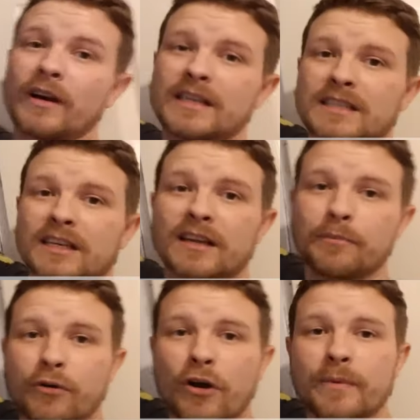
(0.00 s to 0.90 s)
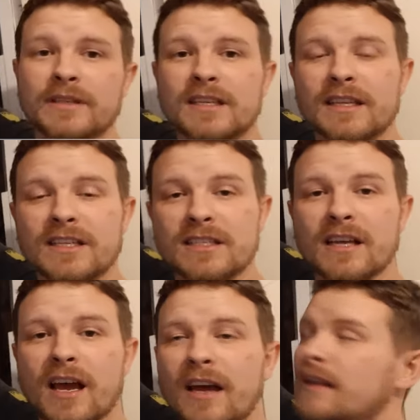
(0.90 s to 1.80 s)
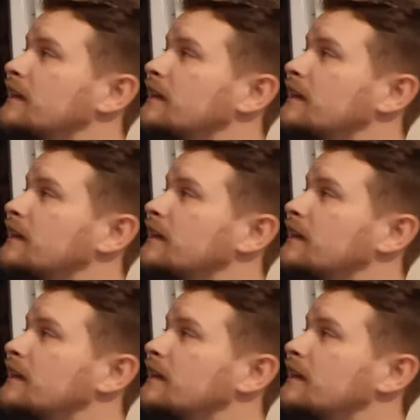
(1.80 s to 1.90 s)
they stick a probe into this uh,